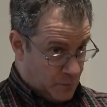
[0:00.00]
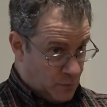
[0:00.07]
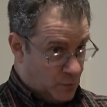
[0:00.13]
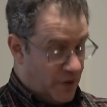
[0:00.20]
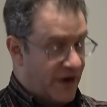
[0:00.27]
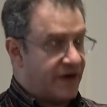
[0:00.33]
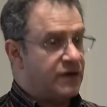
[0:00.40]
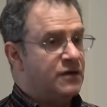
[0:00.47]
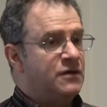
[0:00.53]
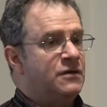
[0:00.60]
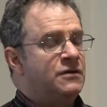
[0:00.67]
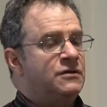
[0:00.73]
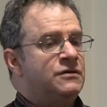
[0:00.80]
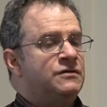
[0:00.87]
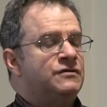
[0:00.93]
right?
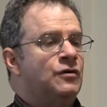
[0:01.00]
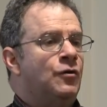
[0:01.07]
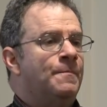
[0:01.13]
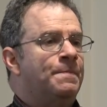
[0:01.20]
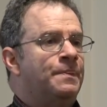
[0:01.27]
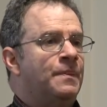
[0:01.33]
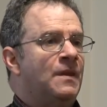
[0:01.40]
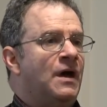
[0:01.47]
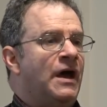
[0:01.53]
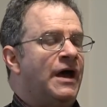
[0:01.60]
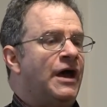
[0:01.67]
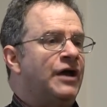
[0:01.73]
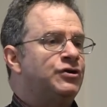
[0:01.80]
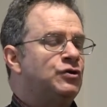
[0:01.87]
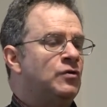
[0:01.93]
So
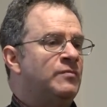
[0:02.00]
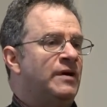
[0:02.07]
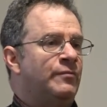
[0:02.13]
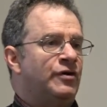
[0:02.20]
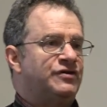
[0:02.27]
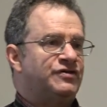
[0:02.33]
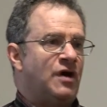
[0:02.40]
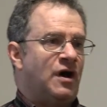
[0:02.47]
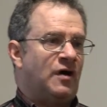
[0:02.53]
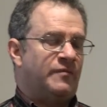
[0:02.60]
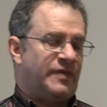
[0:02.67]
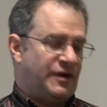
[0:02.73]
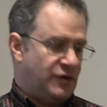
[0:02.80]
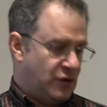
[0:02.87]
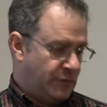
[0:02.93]
I, I do remember a talk
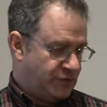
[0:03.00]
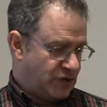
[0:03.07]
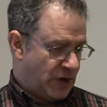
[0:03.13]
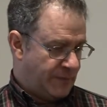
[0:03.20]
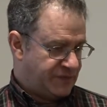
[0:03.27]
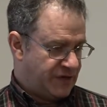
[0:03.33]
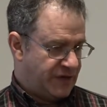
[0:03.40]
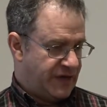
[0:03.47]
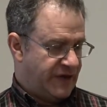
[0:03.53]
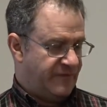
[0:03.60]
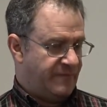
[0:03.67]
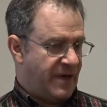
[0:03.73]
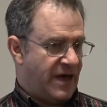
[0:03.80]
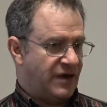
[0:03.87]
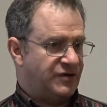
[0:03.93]
that Noam Chomsky
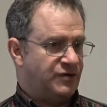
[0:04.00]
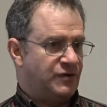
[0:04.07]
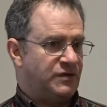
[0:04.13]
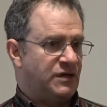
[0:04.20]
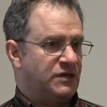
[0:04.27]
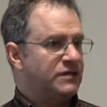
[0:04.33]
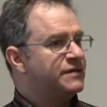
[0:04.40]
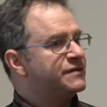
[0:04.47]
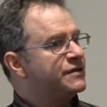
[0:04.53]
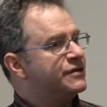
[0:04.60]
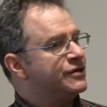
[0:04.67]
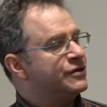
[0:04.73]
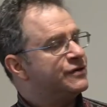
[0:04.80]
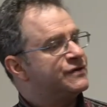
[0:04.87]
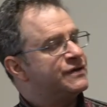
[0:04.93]
gave back during the Clinton
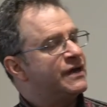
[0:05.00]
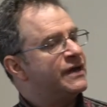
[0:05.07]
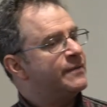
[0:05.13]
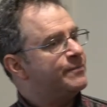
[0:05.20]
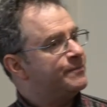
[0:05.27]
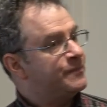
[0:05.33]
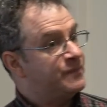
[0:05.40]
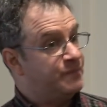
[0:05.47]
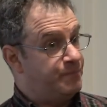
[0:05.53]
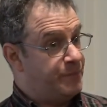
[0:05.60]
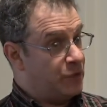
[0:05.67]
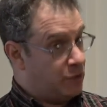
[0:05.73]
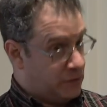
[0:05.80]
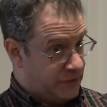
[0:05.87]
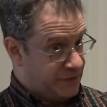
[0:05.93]
years, any
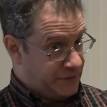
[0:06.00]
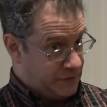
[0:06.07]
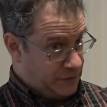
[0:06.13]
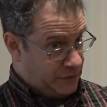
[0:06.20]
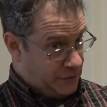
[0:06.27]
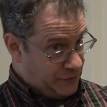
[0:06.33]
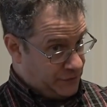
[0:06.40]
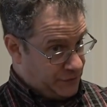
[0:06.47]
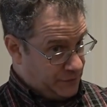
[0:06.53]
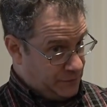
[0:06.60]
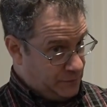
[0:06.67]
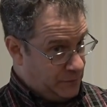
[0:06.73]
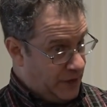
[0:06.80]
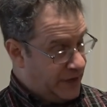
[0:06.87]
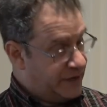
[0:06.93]
Bill Clinton years,
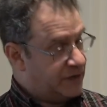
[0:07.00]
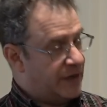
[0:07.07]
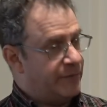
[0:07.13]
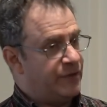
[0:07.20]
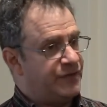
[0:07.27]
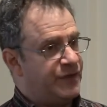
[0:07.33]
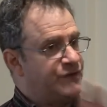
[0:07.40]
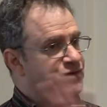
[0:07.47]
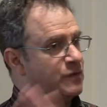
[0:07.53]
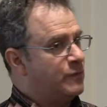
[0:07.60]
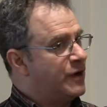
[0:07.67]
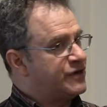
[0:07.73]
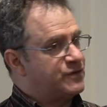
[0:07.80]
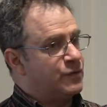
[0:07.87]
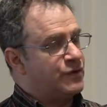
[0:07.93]
right? I mean, things are
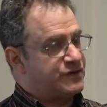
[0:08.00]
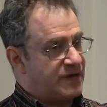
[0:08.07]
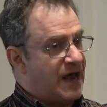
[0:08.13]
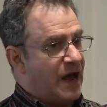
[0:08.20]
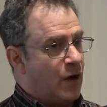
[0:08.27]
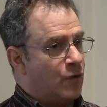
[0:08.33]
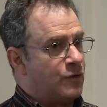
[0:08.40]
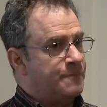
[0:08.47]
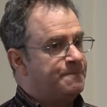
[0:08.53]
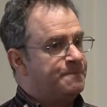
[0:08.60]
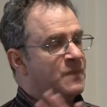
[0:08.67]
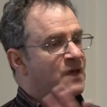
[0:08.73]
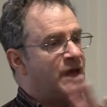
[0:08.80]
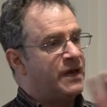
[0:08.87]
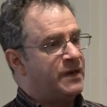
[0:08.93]
much worse now.
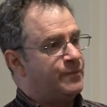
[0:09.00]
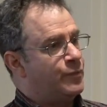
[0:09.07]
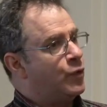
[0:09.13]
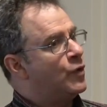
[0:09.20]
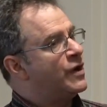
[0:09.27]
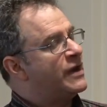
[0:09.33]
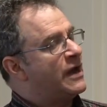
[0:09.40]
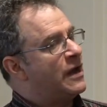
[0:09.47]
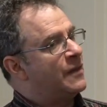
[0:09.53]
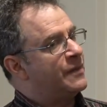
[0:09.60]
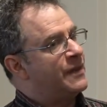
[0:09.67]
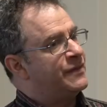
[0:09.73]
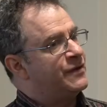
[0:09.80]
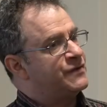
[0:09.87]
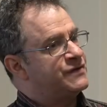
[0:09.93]
And he pointed out
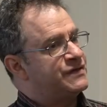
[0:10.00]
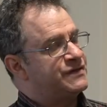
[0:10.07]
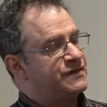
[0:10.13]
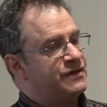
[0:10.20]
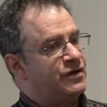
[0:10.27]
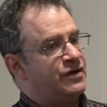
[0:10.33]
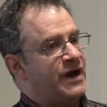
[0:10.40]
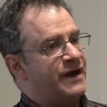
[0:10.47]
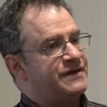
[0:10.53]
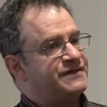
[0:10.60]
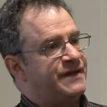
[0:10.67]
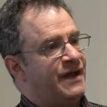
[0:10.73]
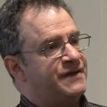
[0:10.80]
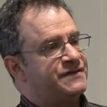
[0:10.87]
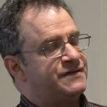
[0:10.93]
that there's this, the United
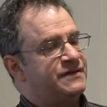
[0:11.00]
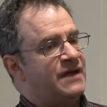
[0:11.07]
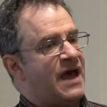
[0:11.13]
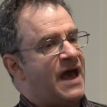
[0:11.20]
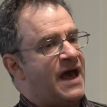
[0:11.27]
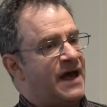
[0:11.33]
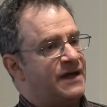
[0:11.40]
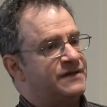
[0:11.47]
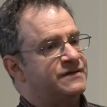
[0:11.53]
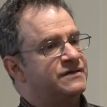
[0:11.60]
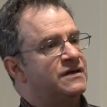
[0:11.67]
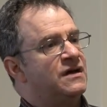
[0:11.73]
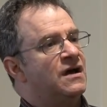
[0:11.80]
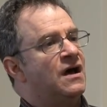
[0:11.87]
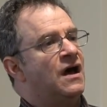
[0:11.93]
States
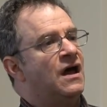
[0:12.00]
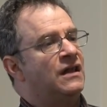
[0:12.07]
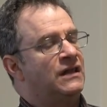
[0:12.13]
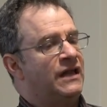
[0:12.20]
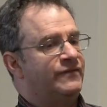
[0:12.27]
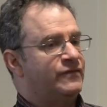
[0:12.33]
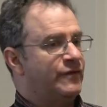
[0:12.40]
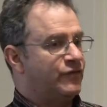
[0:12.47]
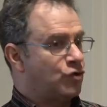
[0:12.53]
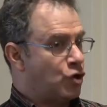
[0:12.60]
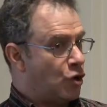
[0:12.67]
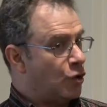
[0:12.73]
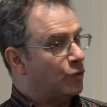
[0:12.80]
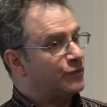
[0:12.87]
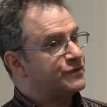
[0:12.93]
has a level of
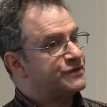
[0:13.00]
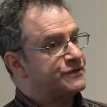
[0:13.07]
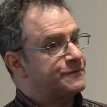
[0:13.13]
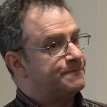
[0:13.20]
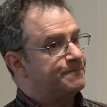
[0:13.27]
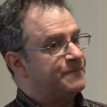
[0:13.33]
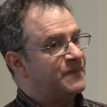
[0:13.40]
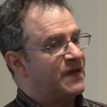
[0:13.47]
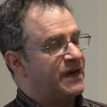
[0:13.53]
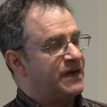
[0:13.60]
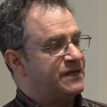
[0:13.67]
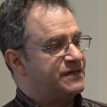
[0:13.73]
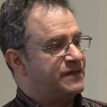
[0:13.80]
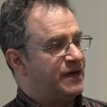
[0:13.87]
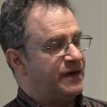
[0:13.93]
cults that
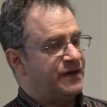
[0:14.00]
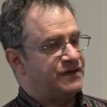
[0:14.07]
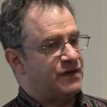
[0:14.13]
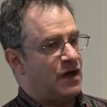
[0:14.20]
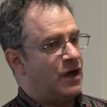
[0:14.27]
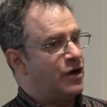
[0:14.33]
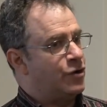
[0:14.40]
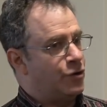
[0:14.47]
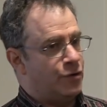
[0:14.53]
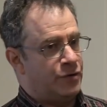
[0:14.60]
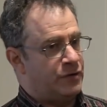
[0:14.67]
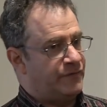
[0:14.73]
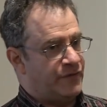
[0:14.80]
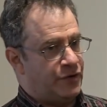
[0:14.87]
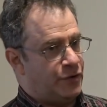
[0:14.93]
he said is
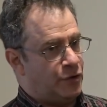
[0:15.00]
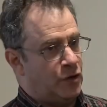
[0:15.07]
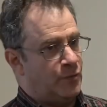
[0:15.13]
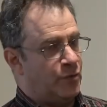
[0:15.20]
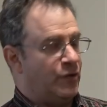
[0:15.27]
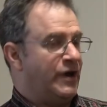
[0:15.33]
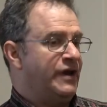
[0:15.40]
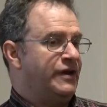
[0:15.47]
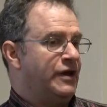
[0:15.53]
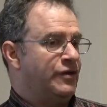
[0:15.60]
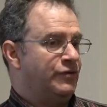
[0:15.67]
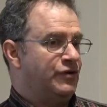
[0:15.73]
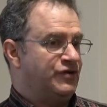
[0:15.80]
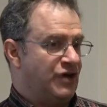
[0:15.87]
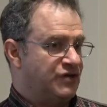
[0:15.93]
unheard of in Europe or any
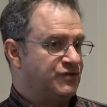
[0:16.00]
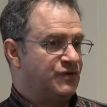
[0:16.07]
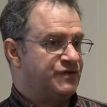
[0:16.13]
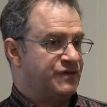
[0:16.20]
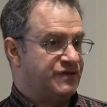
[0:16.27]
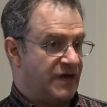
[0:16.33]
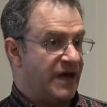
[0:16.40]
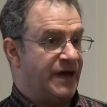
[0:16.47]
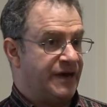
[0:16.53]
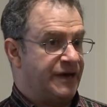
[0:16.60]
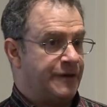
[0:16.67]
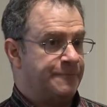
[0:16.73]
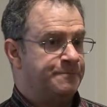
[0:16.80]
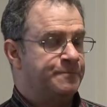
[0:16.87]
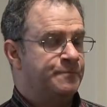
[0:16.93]
other industrial society.